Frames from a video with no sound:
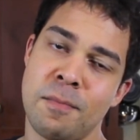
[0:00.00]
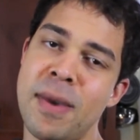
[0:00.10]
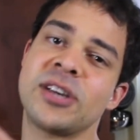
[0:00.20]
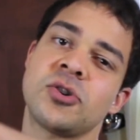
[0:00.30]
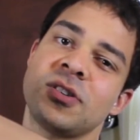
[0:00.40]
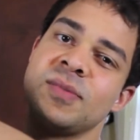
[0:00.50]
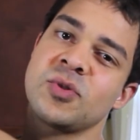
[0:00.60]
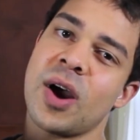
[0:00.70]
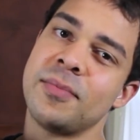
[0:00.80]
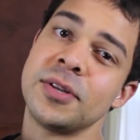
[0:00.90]
make sure to
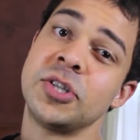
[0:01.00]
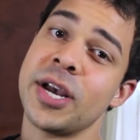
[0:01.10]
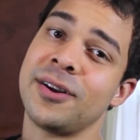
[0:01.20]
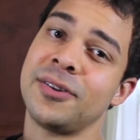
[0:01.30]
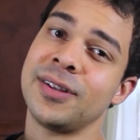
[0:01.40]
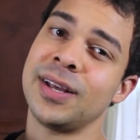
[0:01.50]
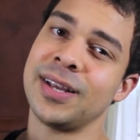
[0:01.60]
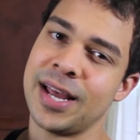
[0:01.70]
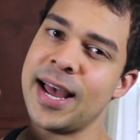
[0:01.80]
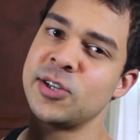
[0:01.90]
subscribe to the channel
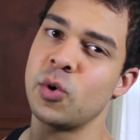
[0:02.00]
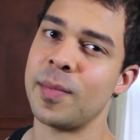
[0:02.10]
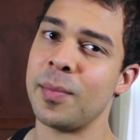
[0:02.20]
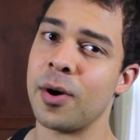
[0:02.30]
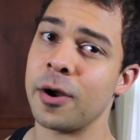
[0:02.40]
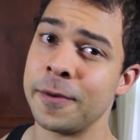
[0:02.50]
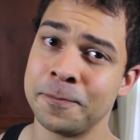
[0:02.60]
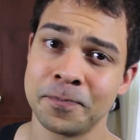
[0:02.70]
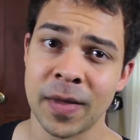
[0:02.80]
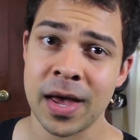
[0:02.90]
and join my party.
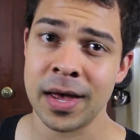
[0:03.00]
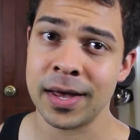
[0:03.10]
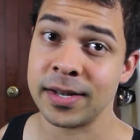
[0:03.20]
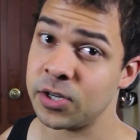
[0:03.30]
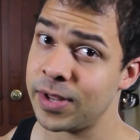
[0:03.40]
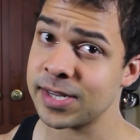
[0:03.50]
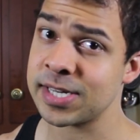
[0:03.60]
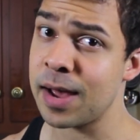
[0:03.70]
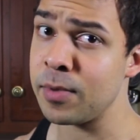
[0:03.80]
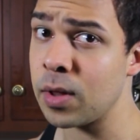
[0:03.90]
Until next
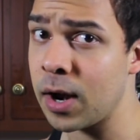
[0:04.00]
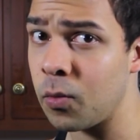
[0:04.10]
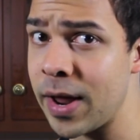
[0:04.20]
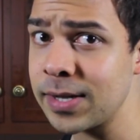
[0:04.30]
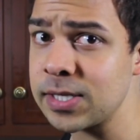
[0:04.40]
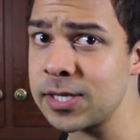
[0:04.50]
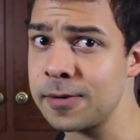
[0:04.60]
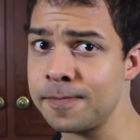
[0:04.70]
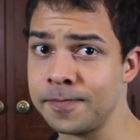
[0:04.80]
time, Mulatto Rance,